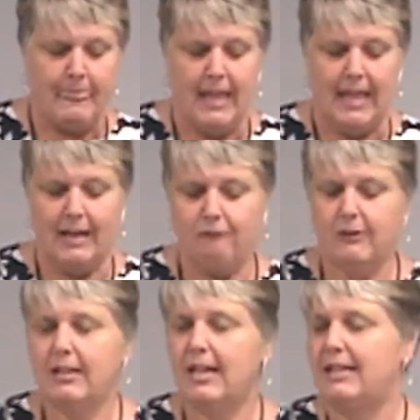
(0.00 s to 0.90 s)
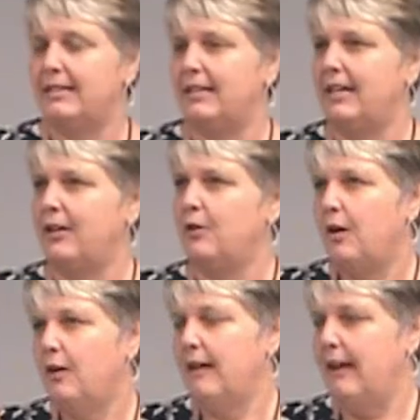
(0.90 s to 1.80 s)
And I realized that there
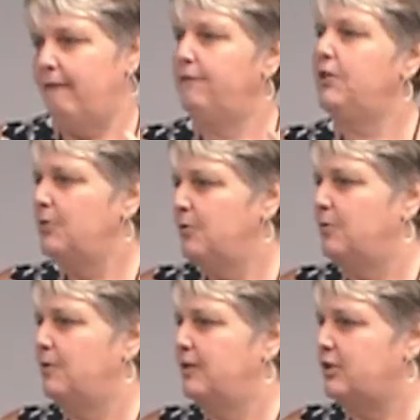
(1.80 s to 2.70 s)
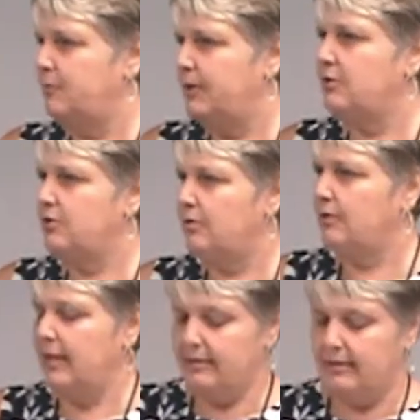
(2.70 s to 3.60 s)
are a few spiritual
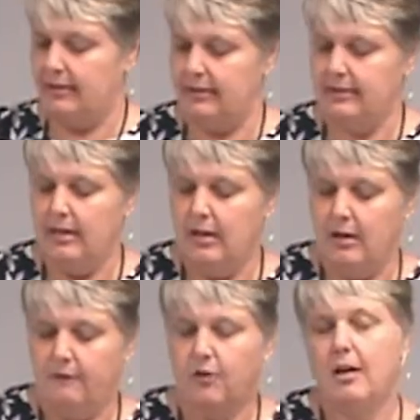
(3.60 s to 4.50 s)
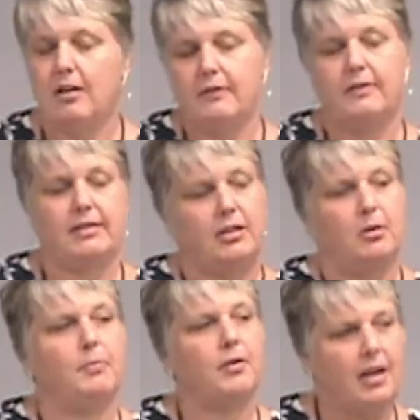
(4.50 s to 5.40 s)
lessons for all of us in
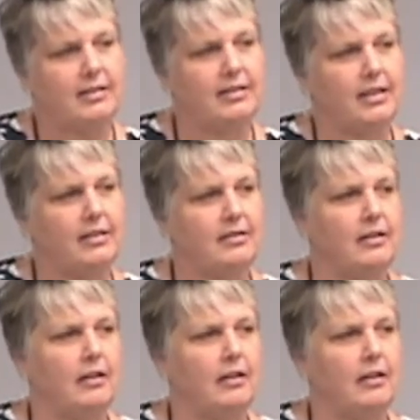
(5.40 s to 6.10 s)
the process